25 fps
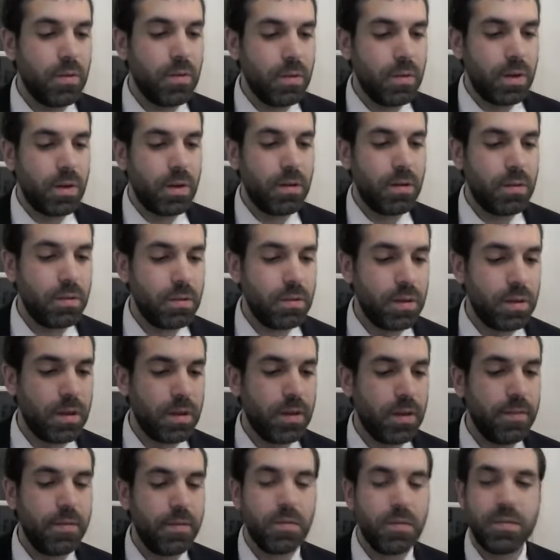I'll
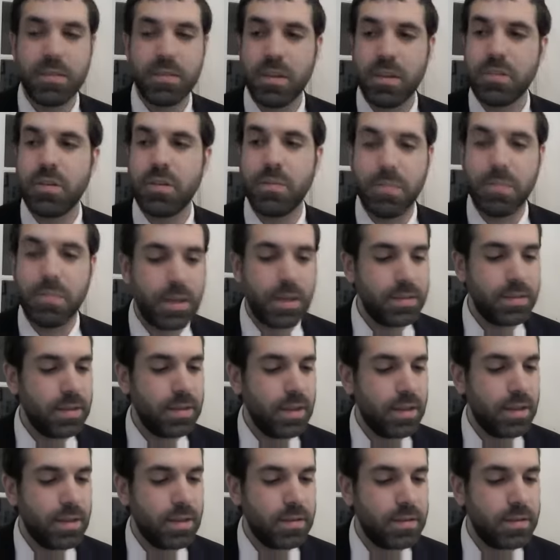give you such a blessing
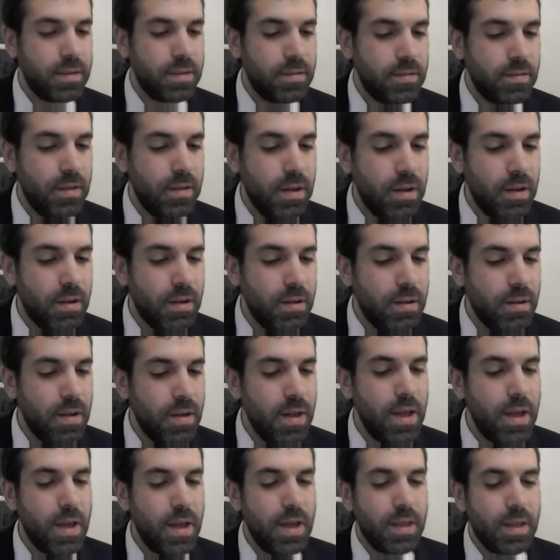in the sixth year
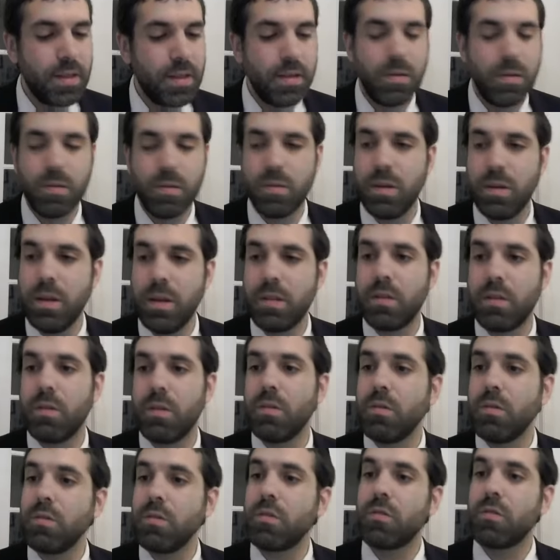that you'll eat the
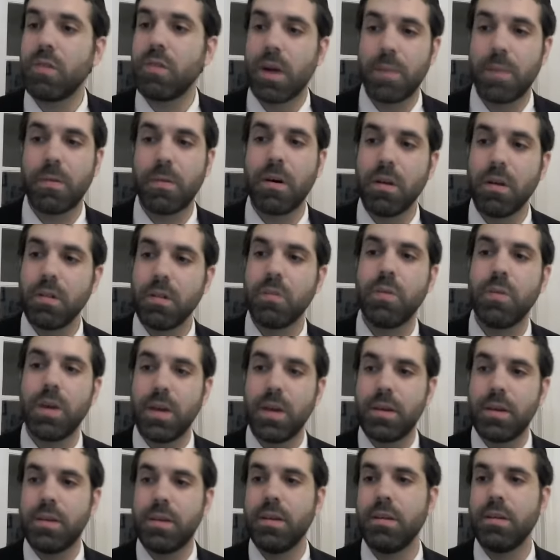old crop all the way
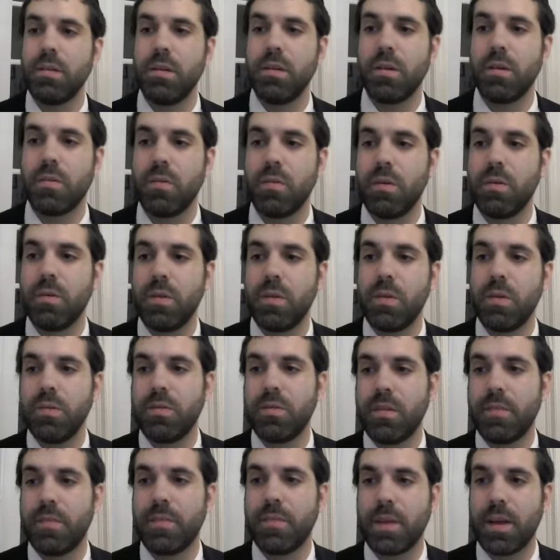until you're growing new
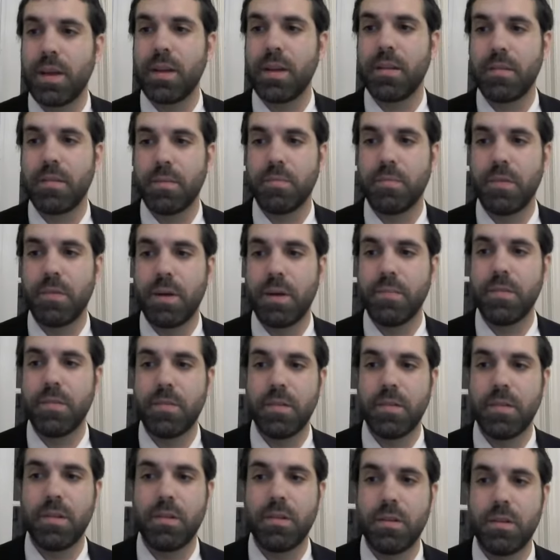stuff again. It's a promise
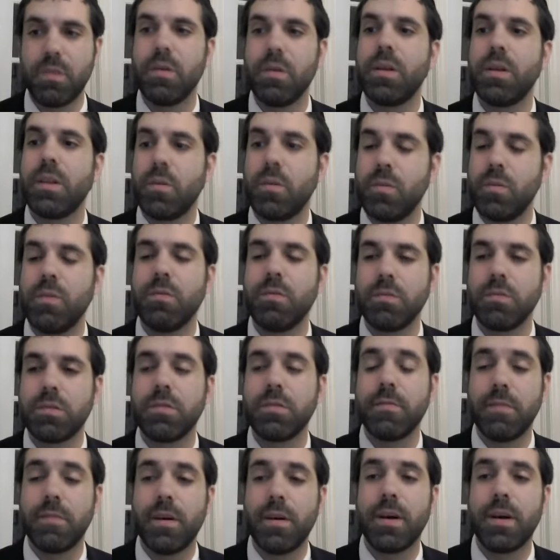in the Torah that we will
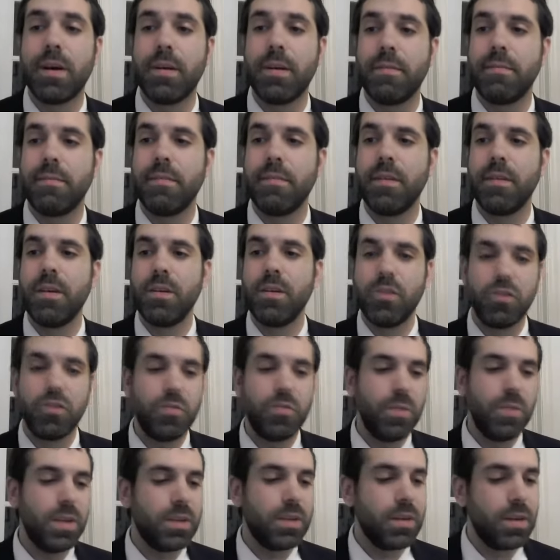survive
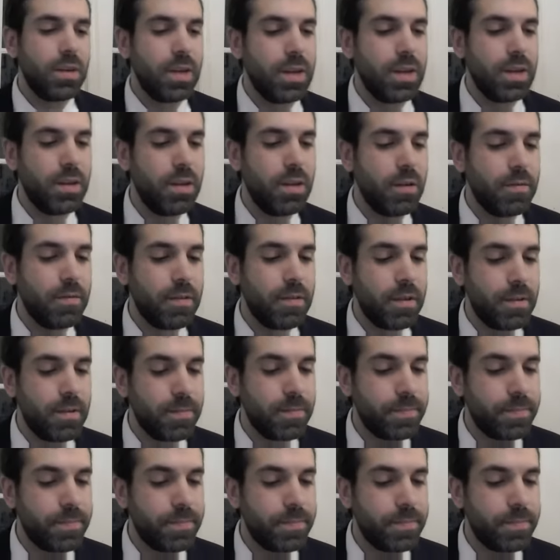Shemitah and Yovel.